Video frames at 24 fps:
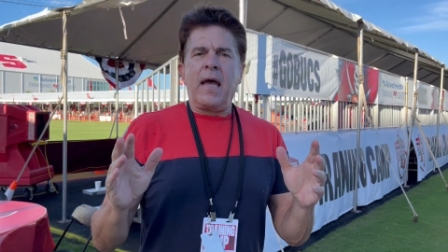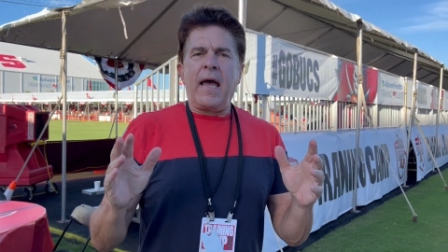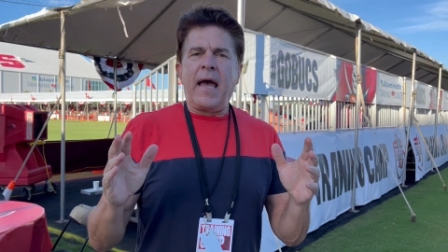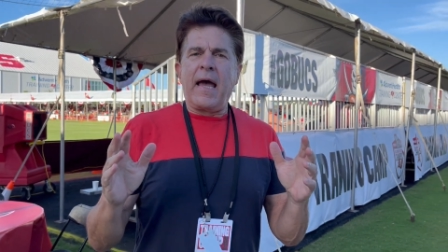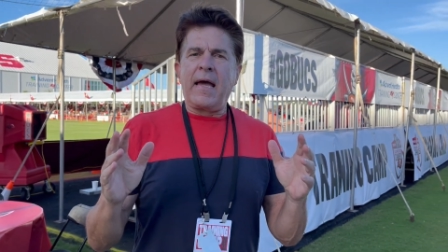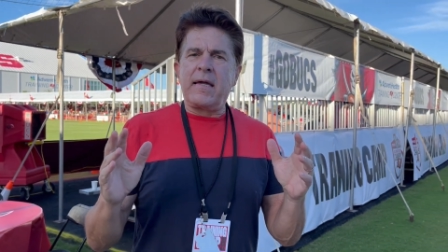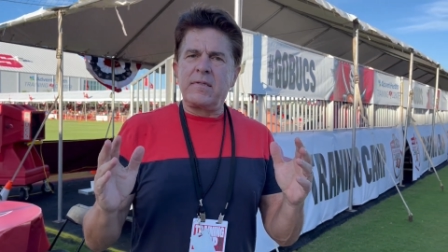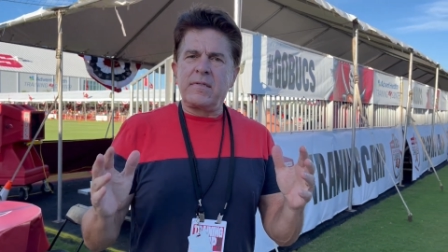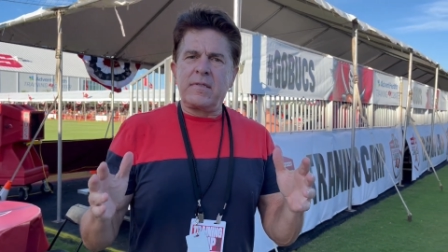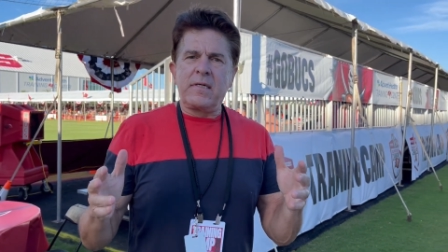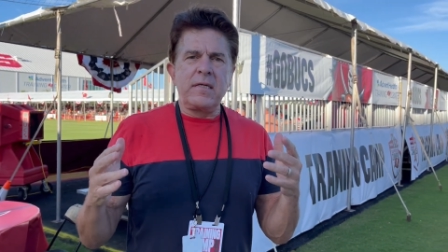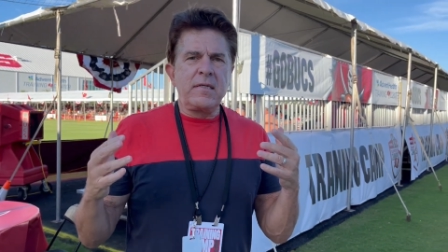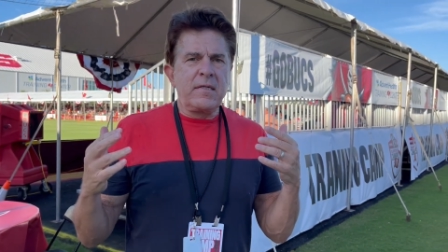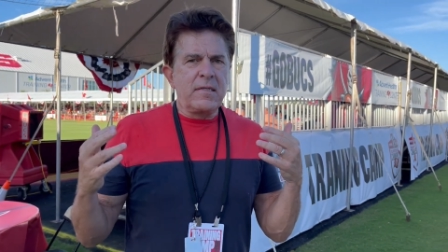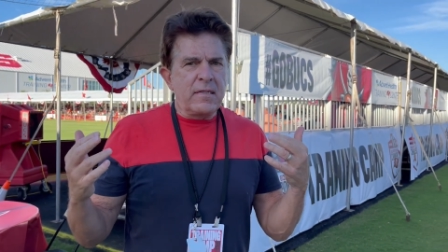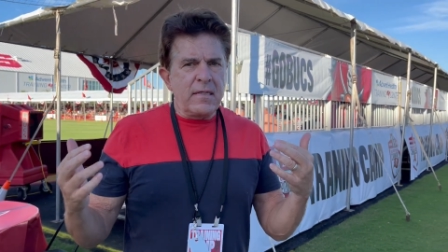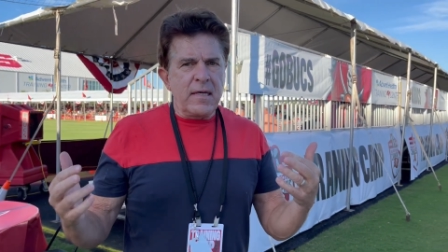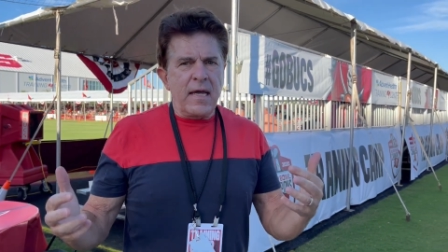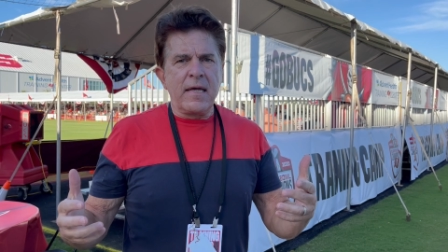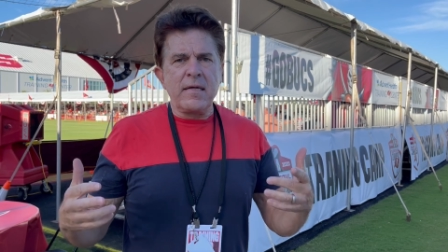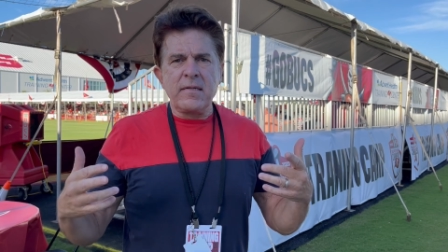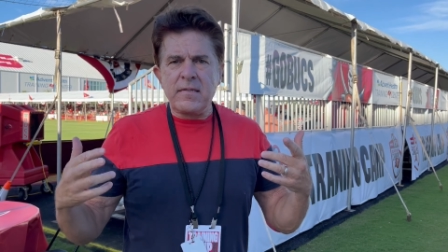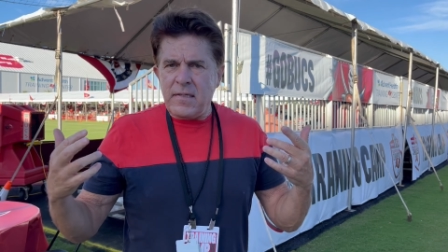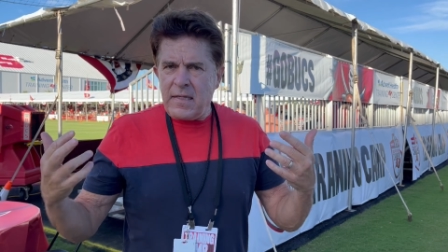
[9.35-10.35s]
As he
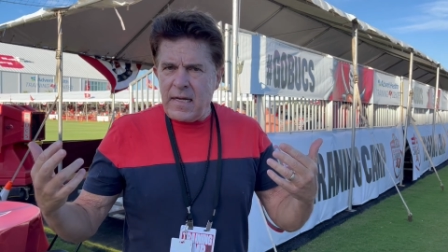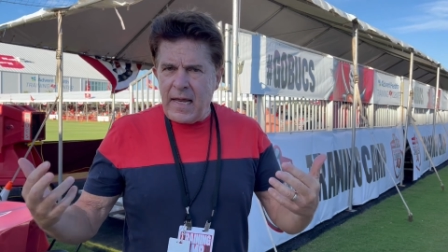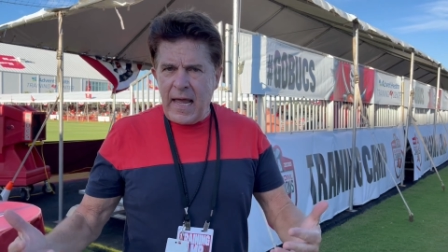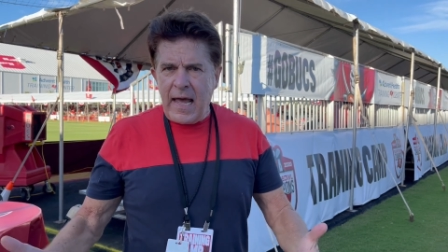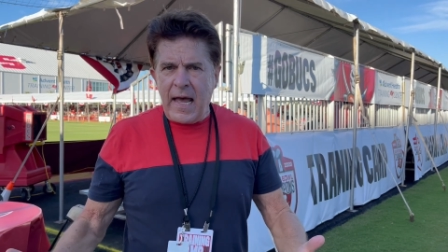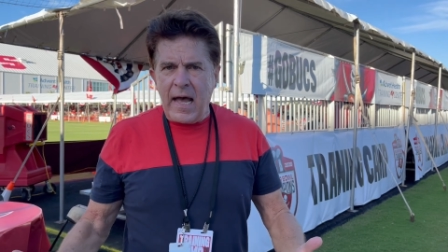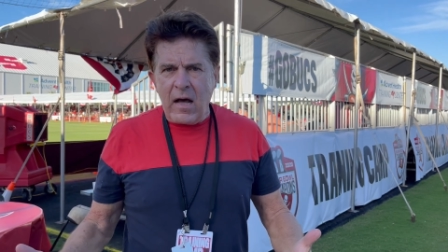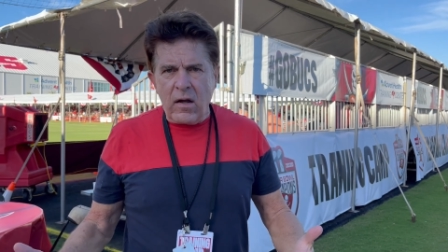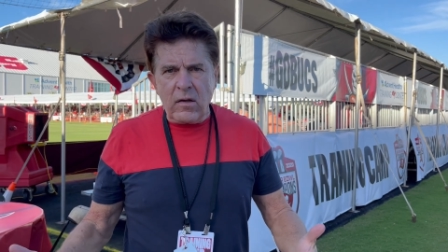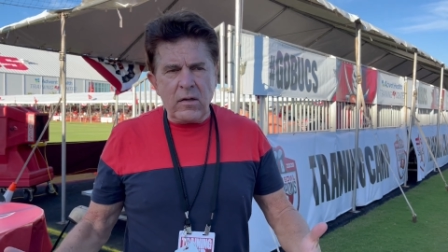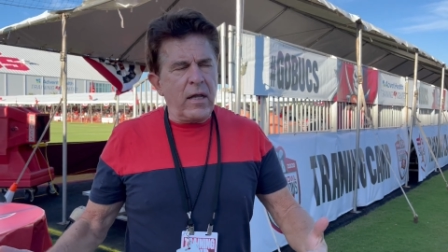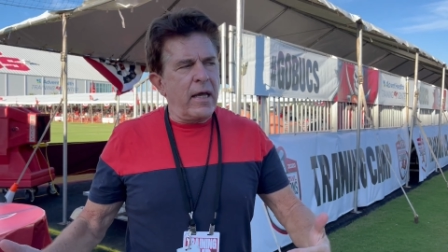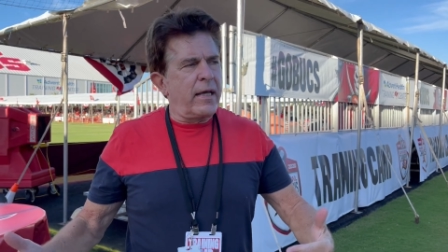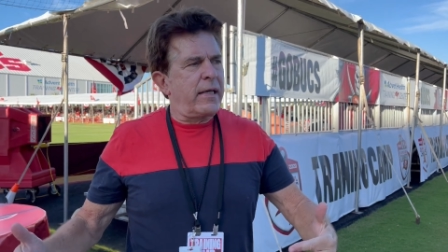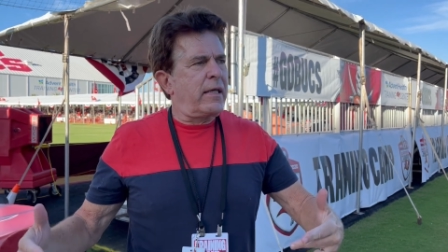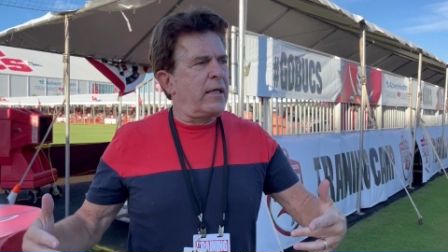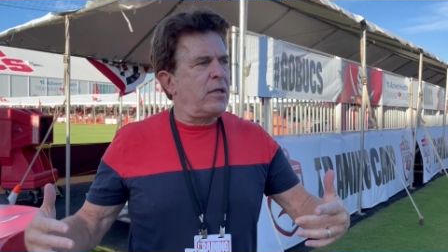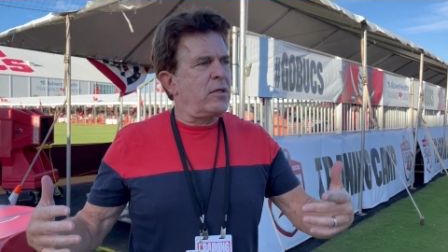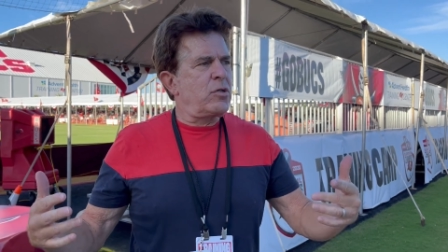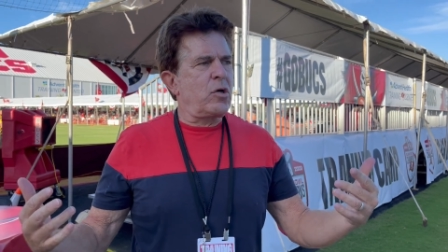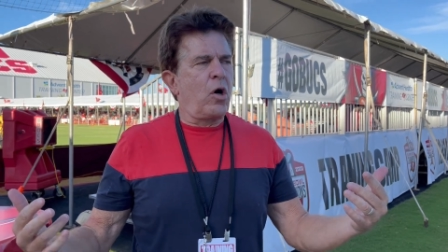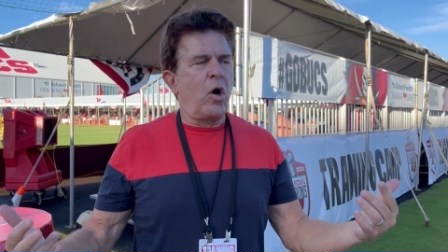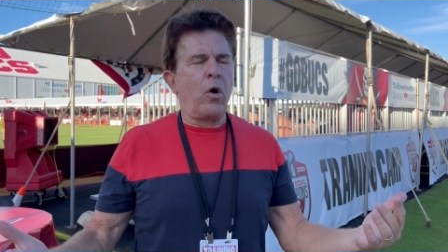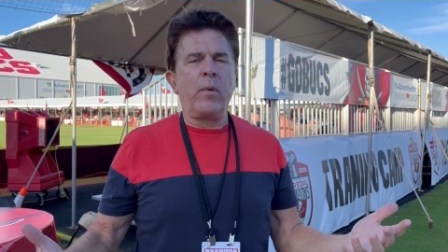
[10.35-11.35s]
says now, like
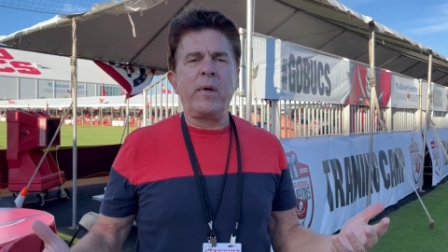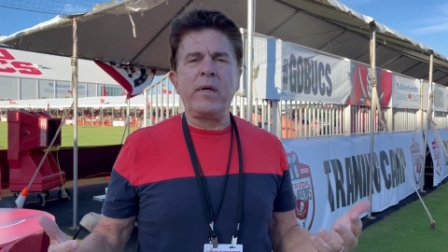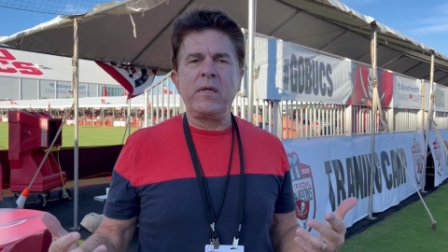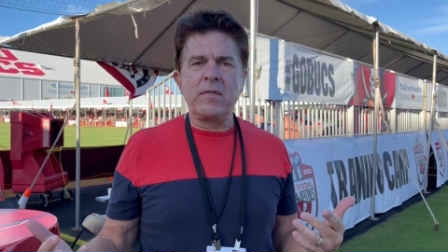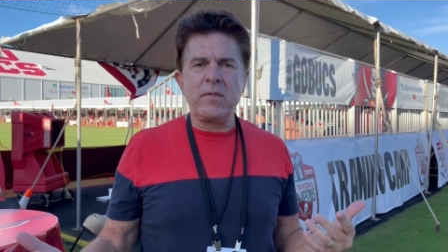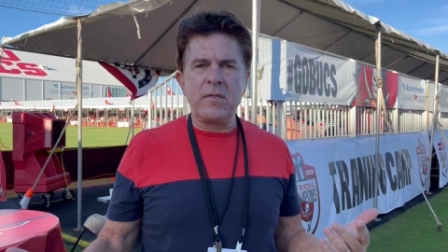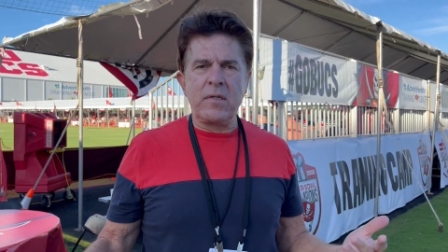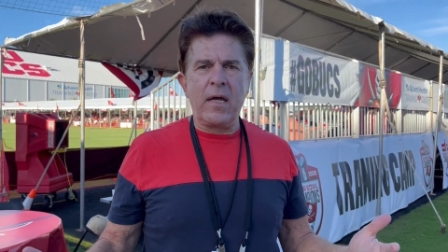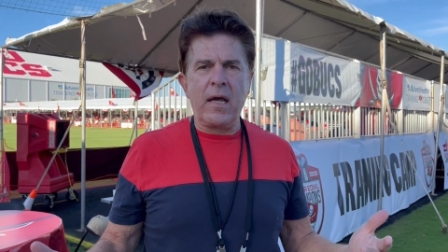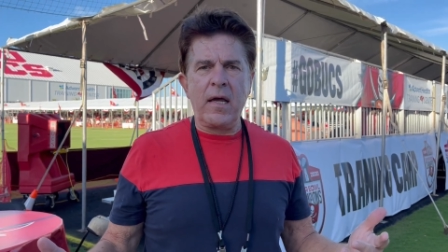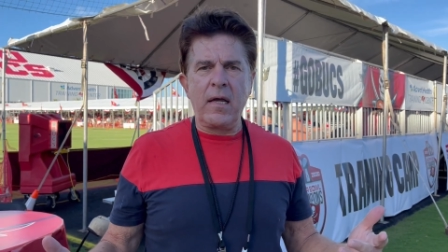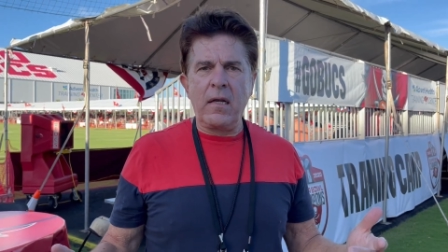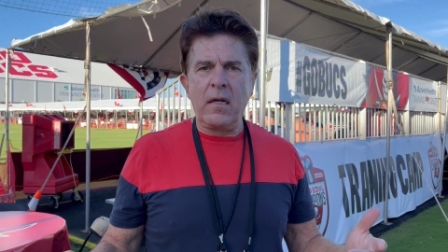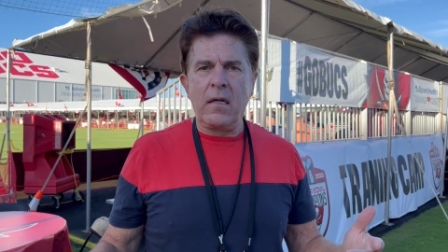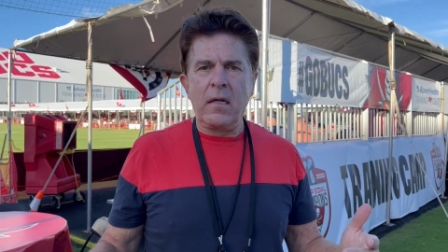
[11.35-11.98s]
he's always said,